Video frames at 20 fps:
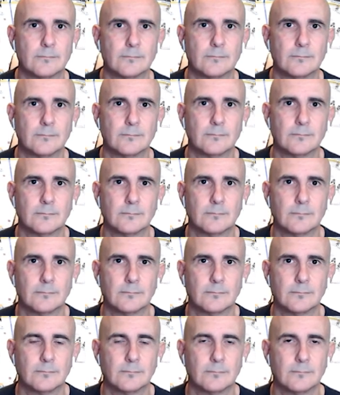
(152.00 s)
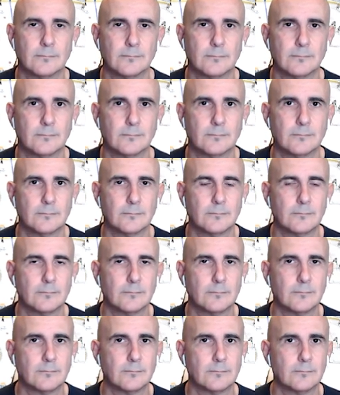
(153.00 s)

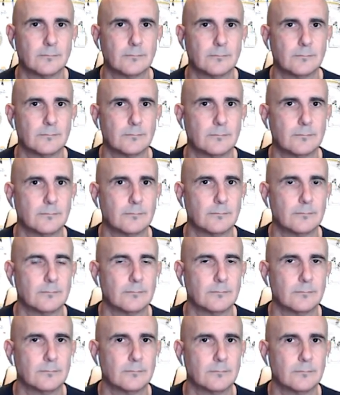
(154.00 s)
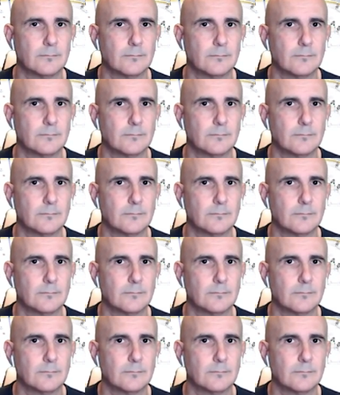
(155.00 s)
No words are spoken by the person on screen.